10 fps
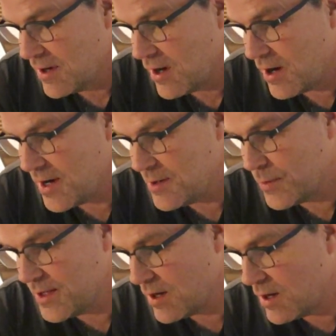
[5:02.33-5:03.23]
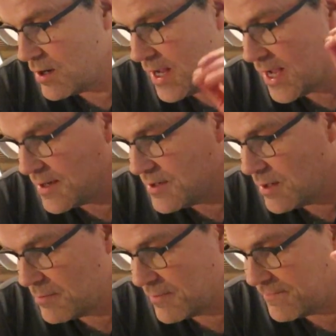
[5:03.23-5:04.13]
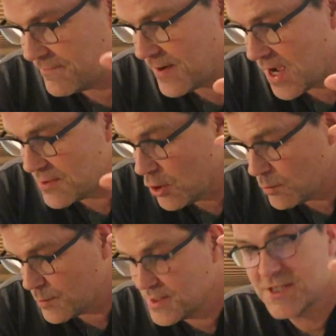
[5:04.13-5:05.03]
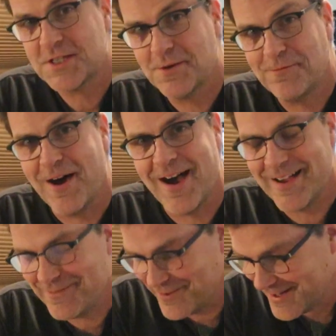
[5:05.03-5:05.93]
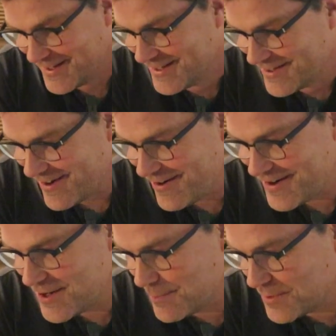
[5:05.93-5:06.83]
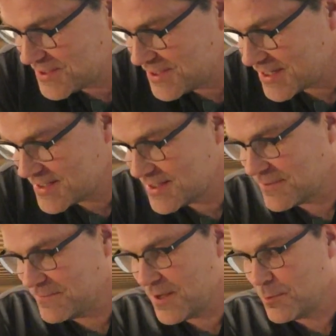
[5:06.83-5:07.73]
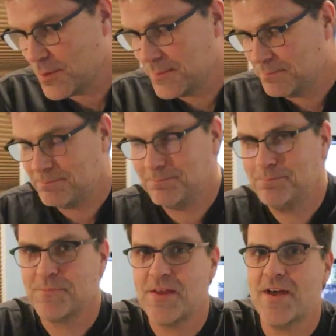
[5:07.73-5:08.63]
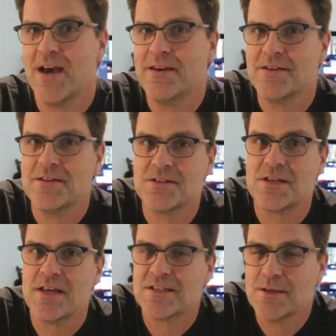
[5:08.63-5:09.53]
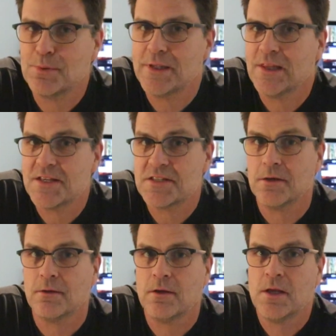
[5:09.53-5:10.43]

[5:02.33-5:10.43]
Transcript: All right, we are at number 5. No, we just did 5. All right, number 6 is a fun one, and that is simply listen.